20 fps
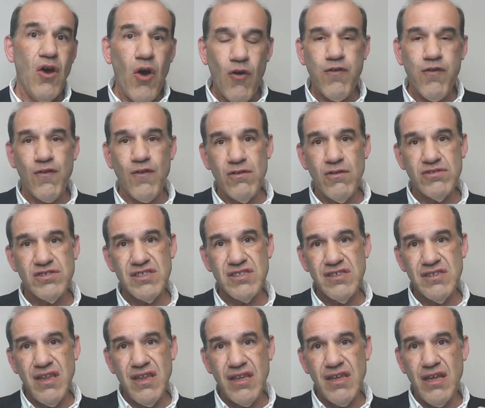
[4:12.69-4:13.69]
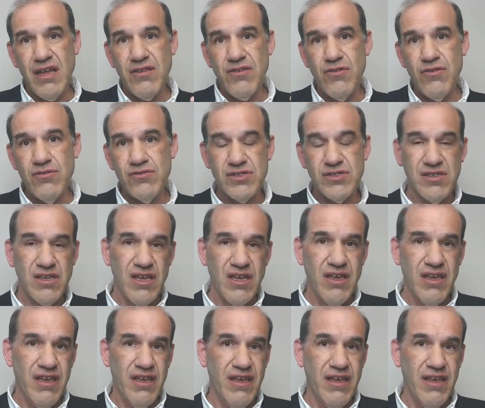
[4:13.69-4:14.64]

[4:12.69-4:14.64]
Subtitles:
Of course, they can use